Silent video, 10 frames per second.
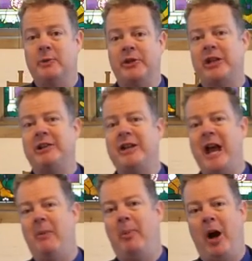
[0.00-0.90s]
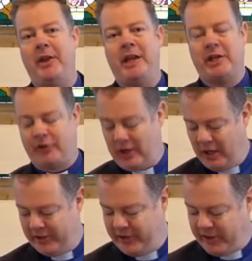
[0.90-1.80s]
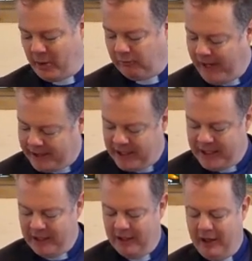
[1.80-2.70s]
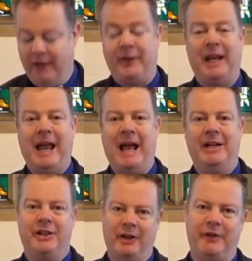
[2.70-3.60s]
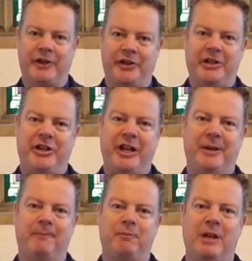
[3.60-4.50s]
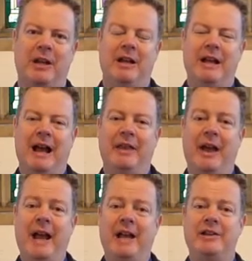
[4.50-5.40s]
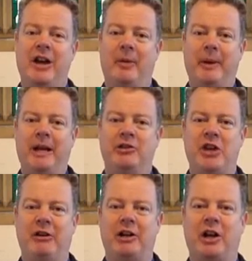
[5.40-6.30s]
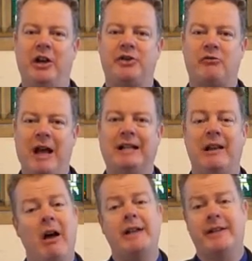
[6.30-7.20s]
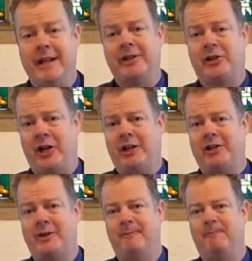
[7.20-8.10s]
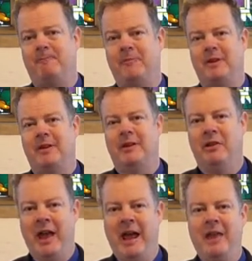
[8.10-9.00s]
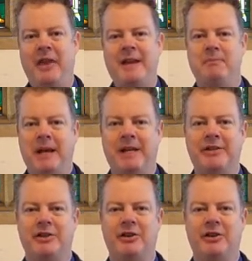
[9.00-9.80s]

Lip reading: were sent out by the Israelites to do a recce of the land and of the city. And they end up in Jericho's red light district. There they meet